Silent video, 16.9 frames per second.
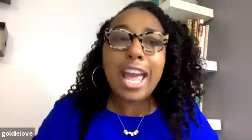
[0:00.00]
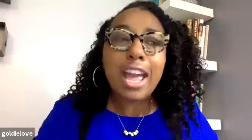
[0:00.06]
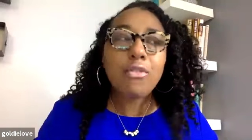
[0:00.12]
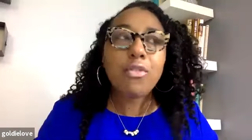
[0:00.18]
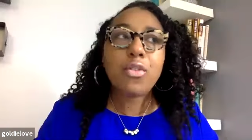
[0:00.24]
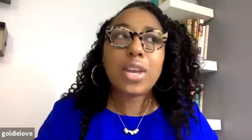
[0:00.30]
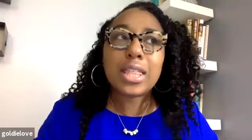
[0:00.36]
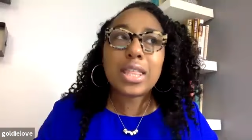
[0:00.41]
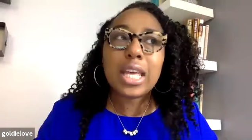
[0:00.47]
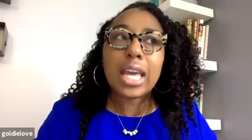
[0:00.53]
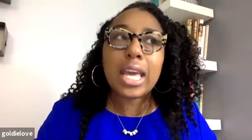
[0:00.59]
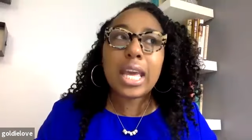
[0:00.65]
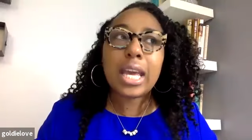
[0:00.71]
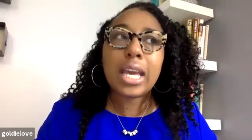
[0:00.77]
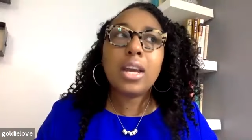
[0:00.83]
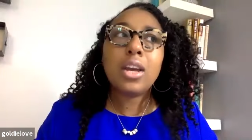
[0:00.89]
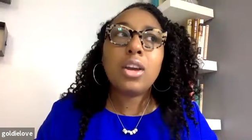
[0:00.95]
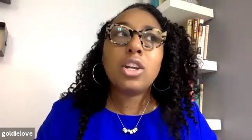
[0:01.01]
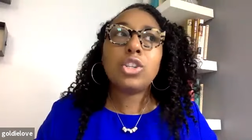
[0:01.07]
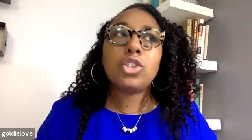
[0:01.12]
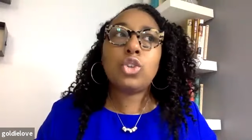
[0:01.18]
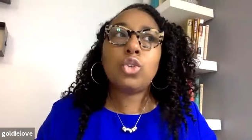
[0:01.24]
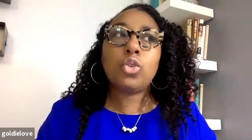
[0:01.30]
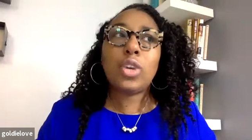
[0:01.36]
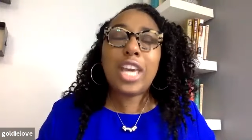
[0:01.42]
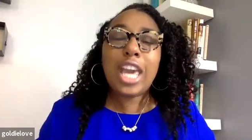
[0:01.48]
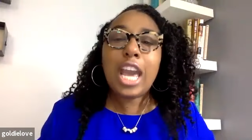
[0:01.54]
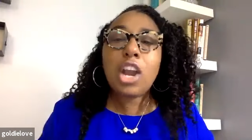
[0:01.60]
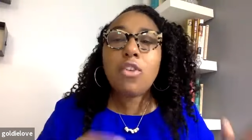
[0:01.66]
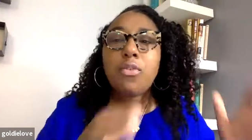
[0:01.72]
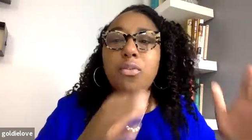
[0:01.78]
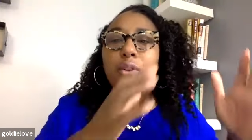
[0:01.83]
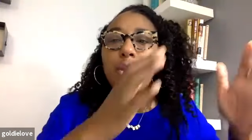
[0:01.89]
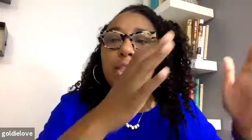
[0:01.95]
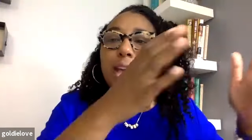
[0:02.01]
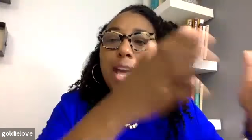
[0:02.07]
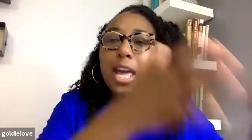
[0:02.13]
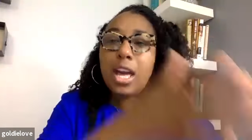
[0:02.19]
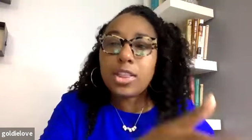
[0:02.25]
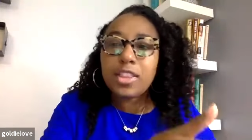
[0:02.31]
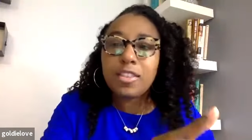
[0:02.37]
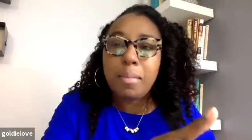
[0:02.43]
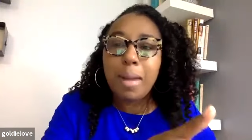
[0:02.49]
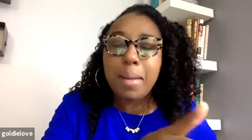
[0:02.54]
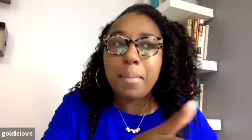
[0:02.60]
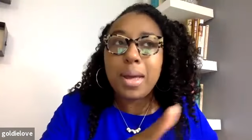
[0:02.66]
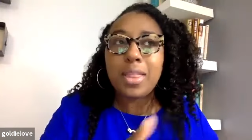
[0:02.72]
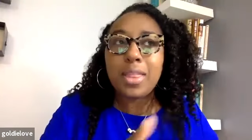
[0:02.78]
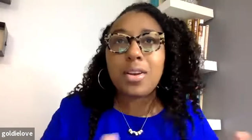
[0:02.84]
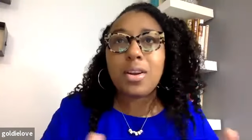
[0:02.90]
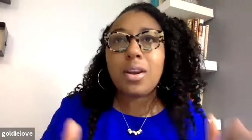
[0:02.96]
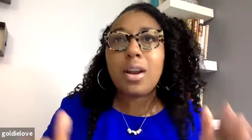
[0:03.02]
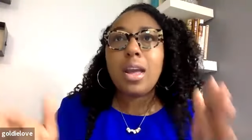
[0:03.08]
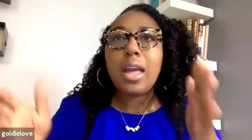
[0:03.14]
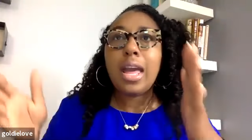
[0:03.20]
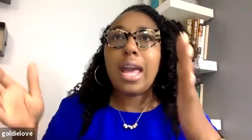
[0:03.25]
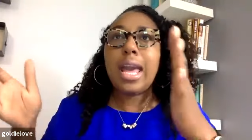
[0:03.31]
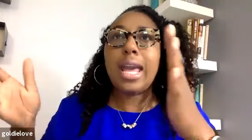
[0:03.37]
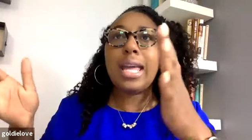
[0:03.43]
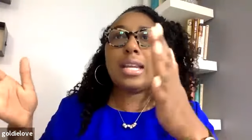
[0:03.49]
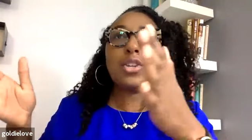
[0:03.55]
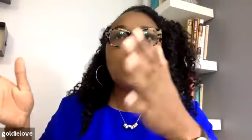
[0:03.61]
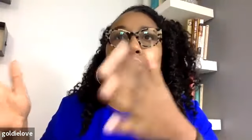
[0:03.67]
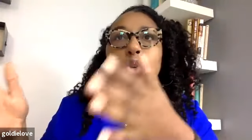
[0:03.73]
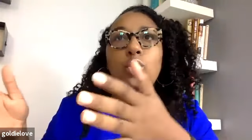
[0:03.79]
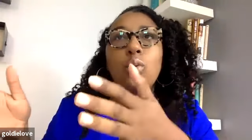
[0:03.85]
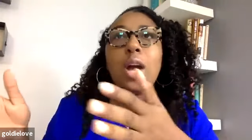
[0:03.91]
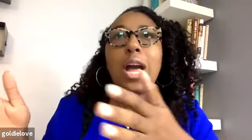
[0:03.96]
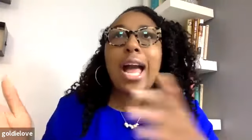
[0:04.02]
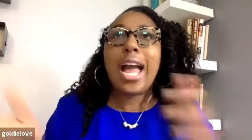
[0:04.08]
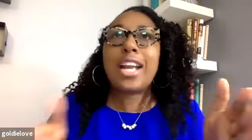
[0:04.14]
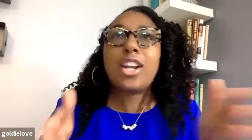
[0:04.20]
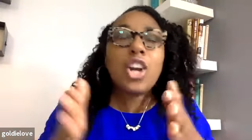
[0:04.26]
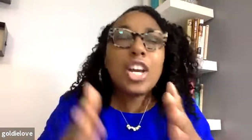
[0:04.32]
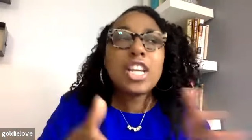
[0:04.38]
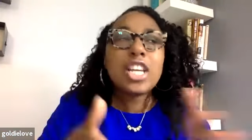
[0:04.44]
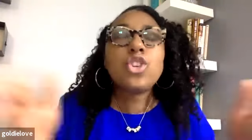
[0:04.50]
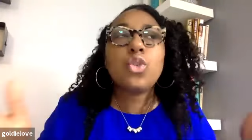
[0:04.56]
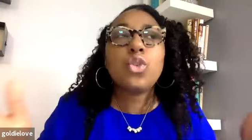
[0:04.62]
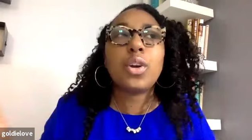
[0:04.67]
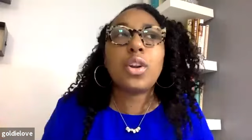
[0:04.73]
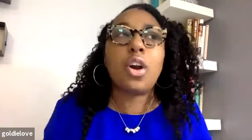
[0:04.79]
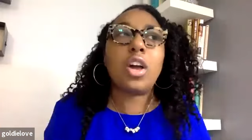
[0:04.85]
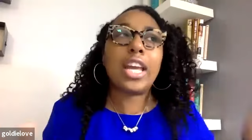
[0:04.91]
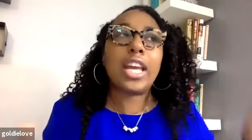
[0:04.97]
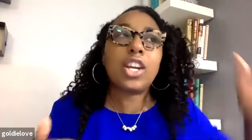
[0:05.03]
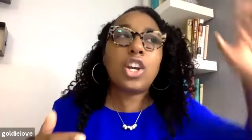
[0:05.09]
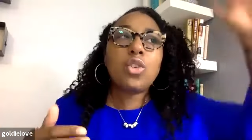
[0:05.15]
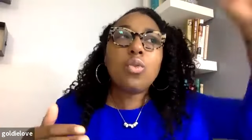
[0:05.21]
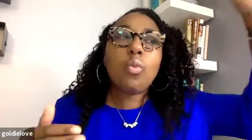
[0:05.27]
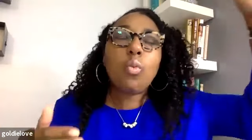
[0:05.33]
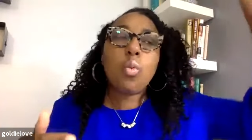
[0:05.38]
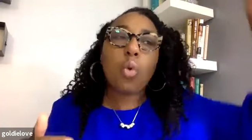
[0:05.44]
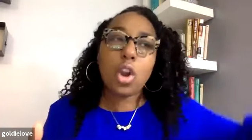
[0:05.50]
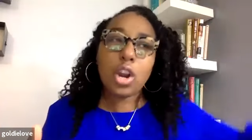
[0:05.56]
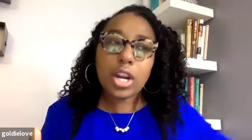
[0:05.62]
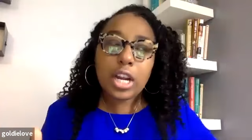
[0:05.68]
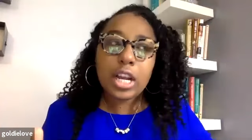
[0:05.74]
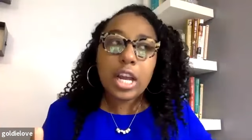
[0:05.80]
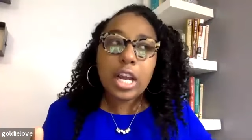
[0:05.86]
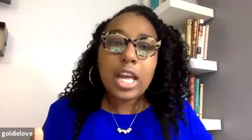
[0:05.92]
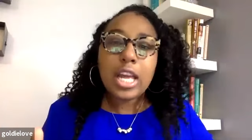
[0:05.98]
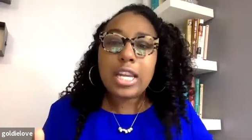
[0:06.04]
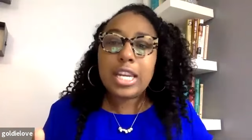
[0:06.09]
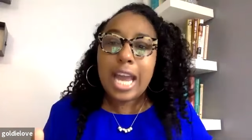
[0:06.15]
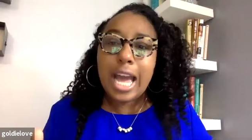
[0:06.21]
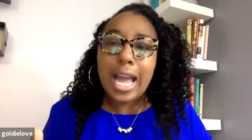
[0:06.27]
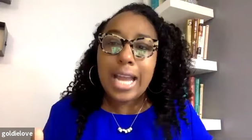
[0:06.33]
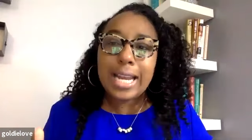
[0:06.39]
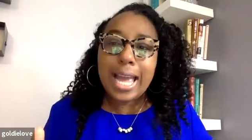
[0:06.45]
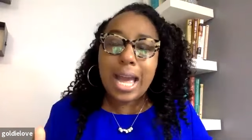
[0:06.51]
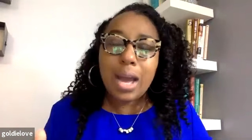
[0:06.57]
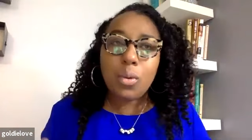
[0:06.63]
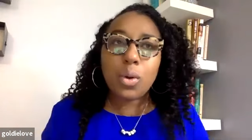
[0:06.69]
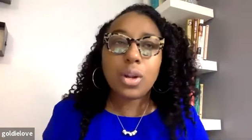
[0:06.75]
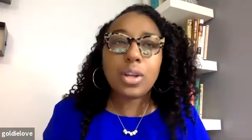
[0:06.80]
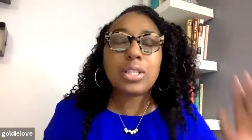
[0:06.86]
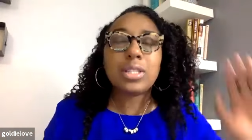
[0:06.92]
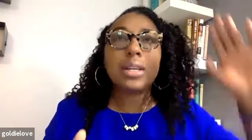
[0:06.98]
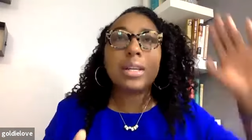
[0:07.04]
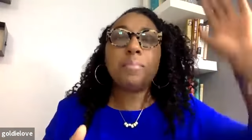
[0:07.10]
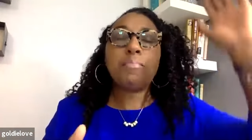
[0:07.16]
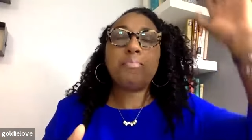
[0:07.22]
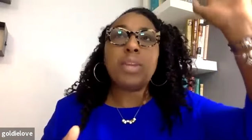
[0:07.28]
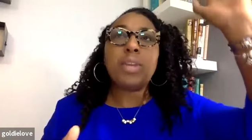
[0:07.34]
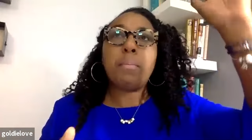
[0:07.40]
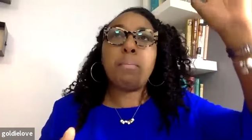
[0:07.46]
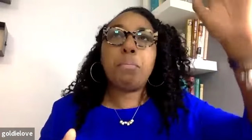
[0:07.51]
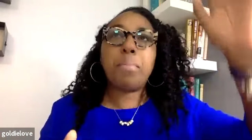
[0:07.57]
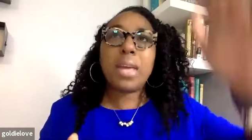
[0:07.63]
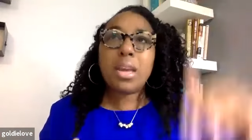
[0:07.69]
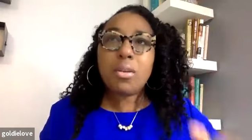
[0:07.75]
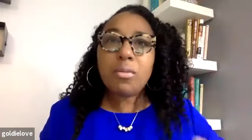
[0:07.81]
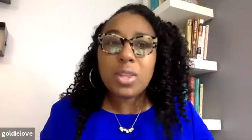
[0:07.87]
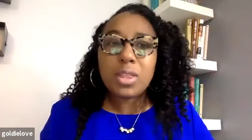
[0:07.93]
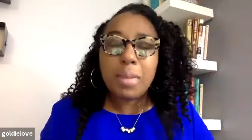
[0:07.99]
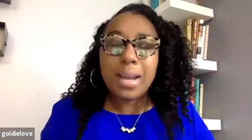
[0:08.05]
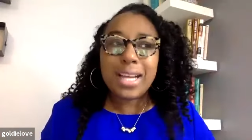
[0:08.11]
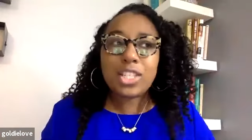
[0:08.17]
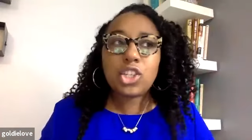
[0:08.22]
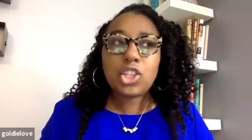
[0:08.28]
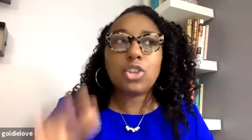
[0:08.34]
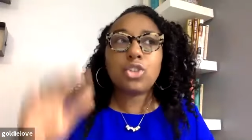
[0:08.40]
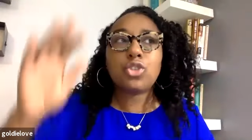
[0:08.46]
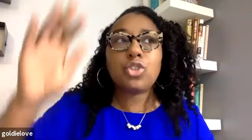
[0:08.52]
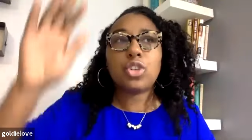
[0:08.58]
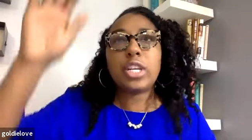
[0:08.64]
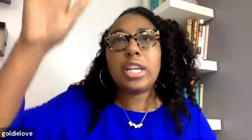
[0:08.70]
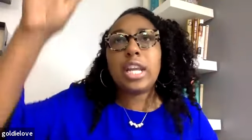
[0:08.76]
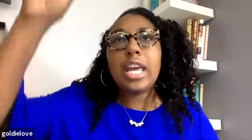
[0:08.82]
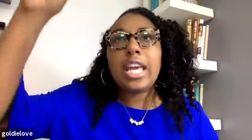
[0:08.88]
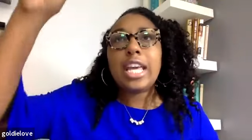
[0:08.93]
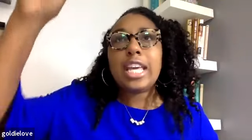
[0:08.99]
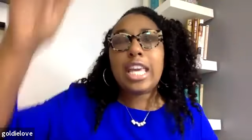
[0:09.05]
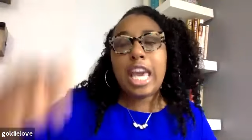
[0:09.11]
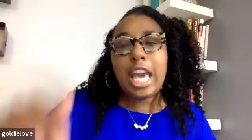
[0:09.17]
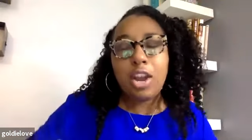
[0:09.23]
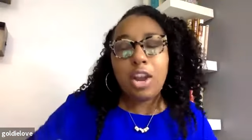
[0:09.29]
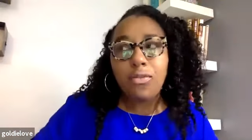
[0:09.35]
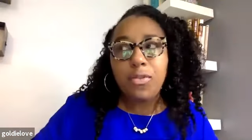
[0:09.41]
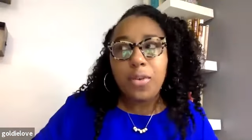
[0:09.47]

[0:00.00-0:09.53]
everything to care for the health of my mother and to i couldn't do it all i couldn't work 9 hours be with my children care